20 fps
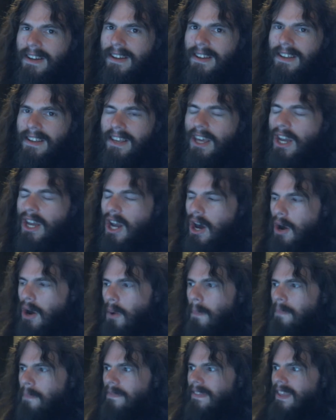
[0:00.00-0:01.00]
you know,
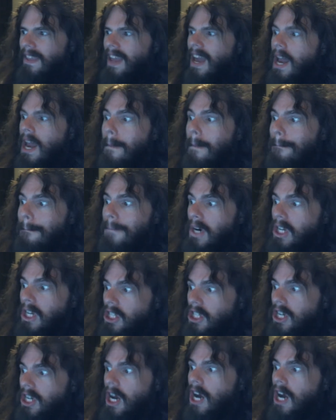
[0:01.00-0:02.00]
and a
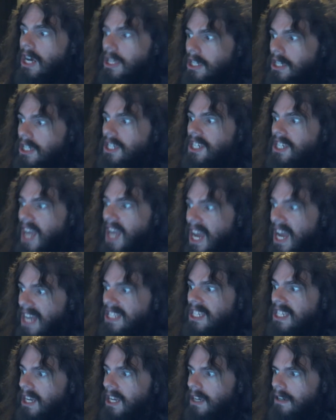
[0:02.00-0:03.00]
bunch of other
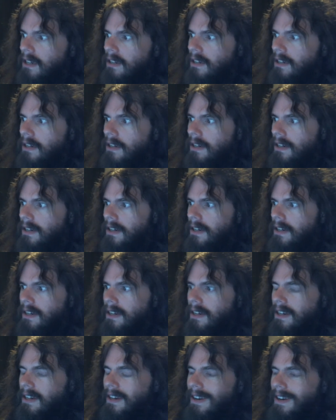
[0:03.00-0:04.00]
shit,
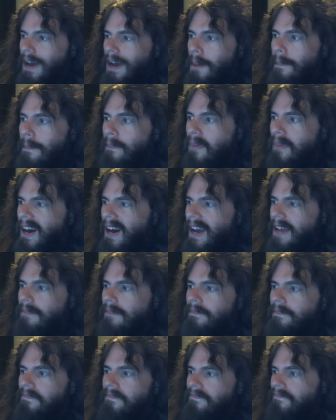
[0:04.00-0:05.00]
but
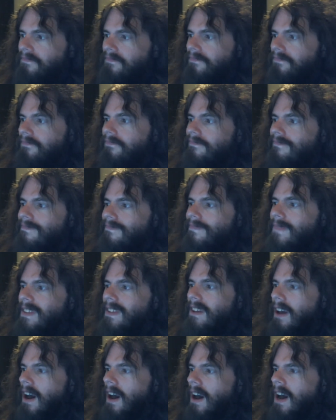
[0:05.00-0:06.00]

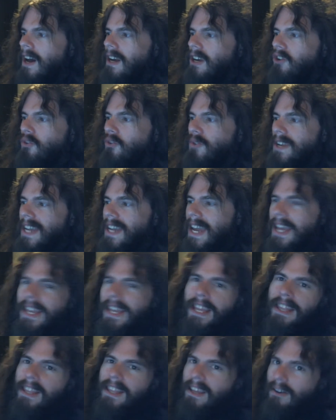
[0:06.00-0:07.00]
uh,
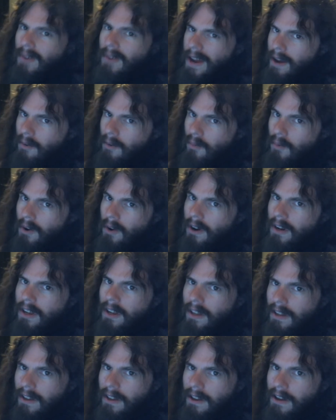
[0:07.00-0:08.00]
creating the
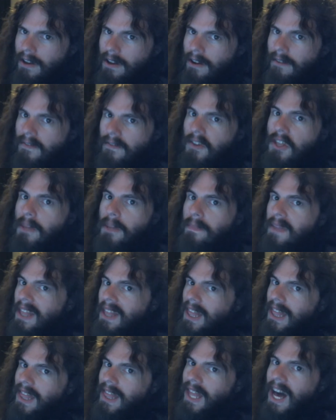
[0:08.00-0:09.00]
groundwork for the bin
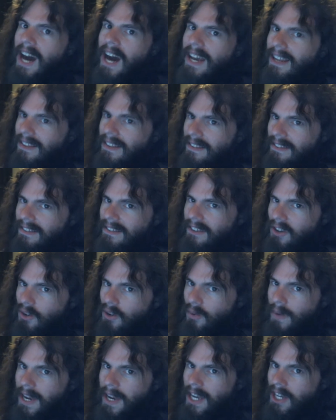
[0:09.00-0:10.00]
Laden
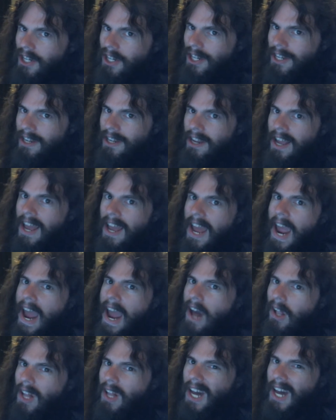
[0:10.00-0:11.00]
situation,
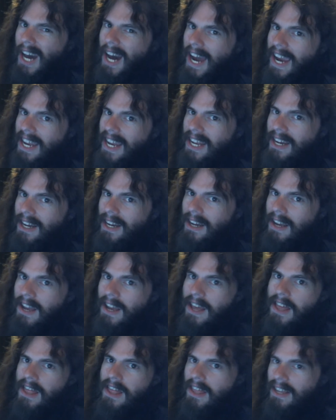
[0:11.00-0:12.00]
Al Qaeda,
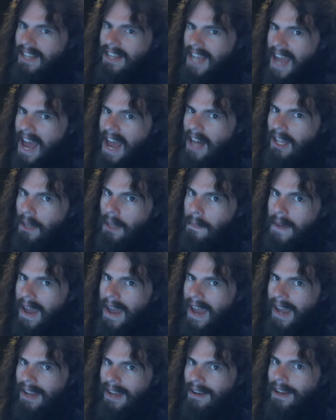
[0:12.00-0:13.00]
the
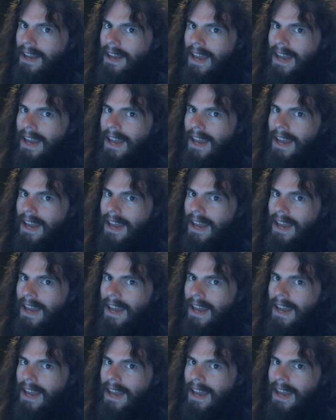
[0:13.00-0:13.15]
Taliban,